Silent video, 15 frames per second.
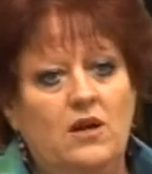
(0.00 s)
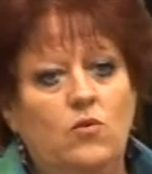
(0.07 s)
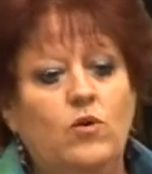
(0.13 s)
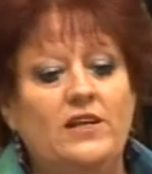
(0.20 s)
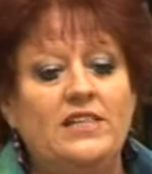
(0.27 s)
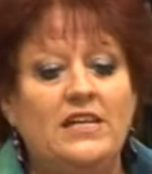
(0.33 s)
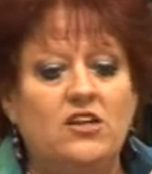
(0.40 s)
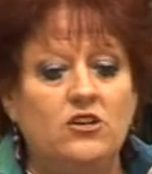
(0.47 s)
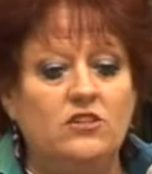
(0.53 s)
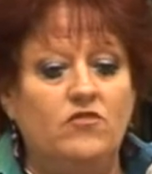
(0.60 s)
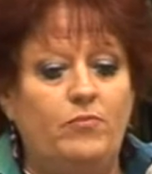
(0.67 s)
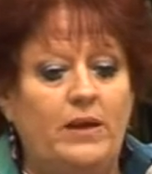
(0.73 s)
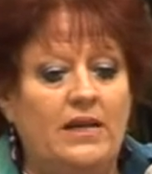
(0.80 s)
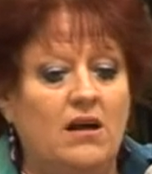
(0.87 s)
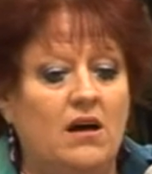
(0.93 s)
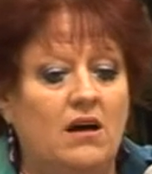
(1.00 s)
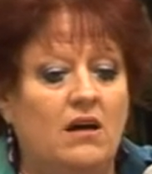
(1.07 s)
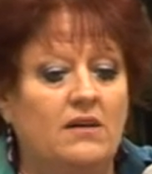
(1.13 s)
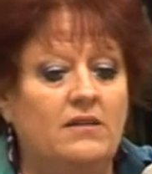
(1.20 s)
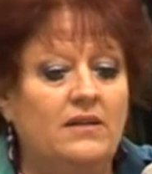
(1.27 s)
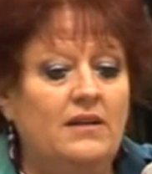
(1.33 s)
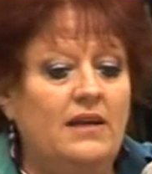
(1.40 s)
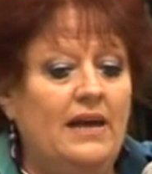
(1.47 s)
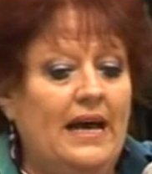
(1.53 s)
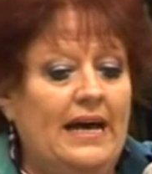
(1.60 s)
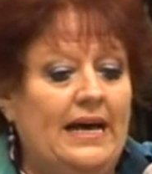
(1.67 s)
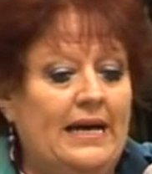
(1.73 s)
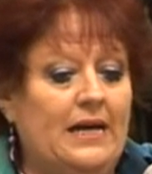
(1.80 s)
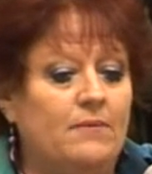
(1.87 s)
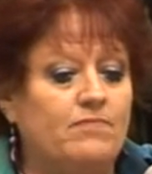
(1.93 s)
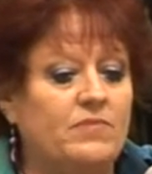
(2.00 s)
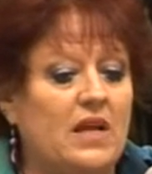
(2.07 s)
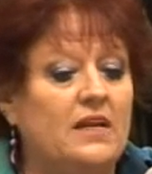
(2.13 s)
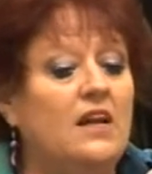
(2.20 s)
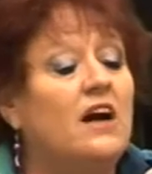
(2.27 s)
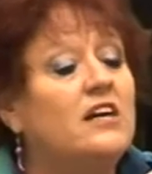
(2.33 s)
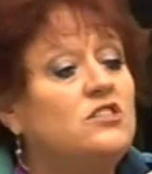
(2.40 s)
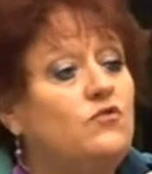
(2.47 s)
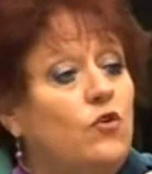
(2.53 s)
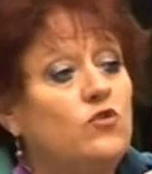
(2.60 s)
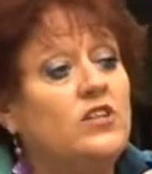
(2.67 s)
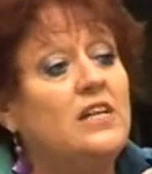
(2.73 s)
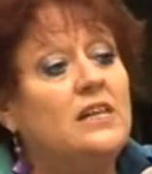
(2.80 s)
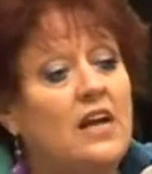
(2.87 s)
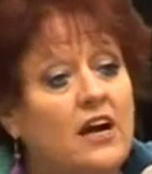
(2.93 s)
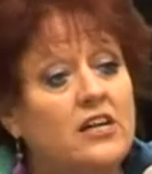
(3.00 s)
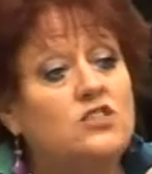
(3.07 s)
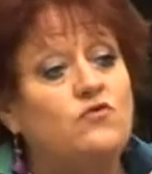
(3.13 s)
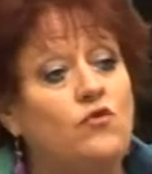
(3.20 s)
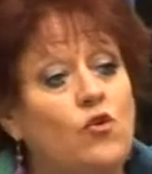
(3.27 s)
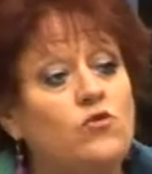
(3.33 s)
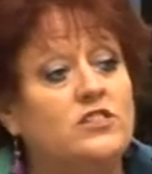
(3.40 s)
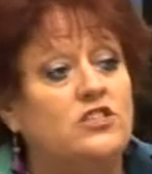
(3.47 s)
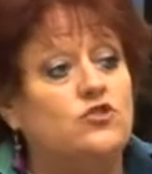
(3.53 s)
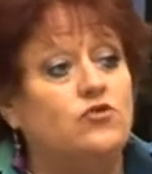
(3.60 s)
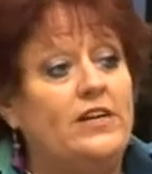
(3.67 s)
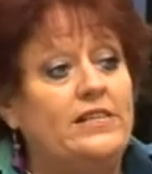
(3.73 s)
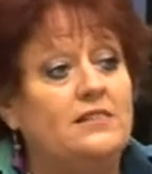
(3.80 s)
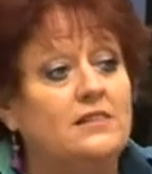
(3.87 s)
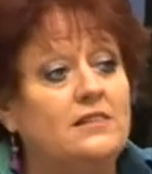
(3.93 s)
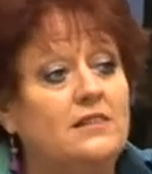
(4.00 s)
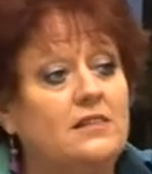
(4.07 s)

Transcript: when they could have been on the large voltage rate.